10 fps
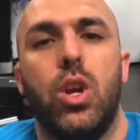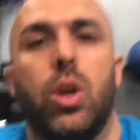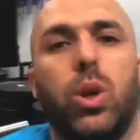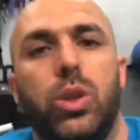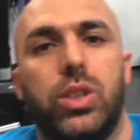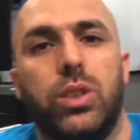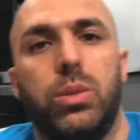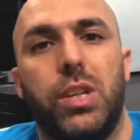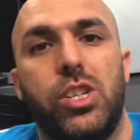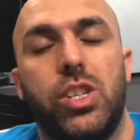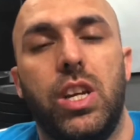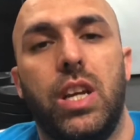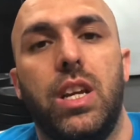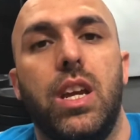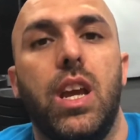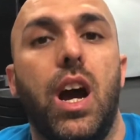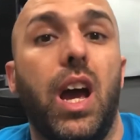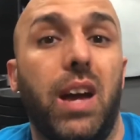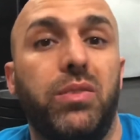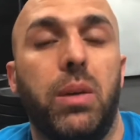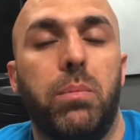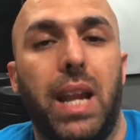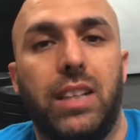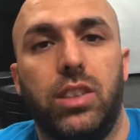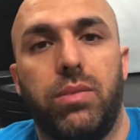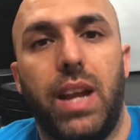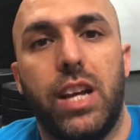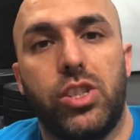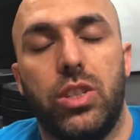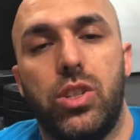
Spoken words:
closer to my shin, I have done plantar flexion.